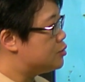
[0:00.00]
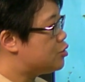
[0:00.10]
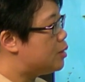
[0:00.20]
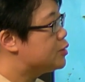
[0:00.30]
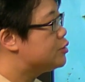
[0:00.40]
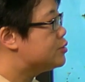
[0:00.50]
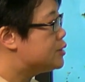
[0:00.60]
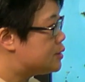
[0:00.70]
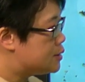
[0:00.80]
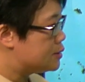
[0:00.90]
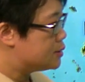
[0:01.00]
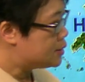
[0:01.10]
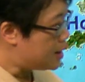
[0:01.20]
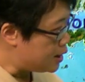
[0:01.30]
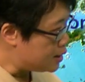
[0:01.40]
tropical
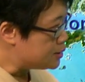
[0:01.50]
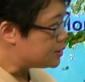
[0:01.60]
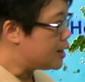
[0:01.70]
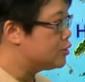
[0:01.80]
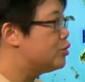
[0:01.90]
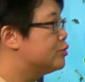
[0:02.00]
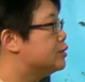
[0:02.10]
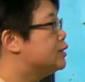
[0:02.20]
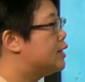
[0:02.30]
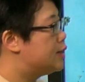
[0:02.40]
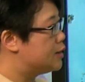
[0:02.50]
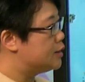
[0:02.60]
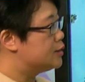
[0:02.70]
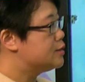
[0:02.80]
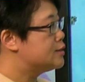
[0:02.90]
cyclone
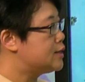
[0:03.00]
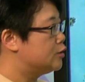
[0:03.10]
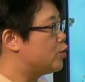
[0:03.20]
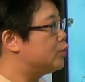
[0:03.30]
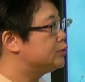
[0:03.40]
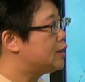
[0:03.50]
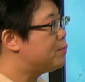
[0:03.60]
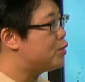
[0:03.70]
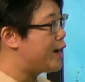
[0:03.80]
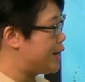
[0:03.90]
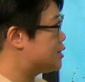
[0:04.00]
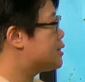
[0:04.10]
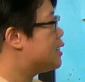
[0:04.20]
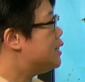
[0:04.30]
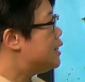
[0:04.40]
signal number 8.